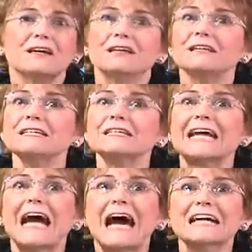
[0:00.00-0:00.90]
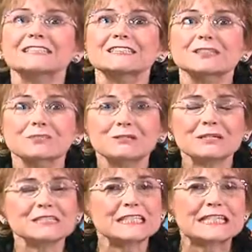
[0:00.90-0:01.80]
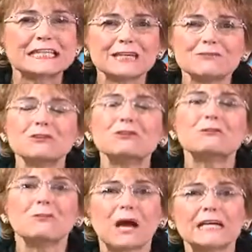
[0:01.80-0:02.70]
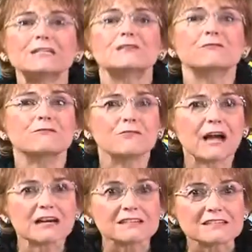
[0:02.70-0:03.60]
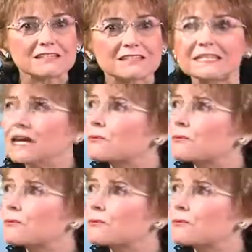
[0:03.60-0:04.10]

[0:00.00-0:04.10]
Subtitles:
you need to ask the Lord to give you the right friends,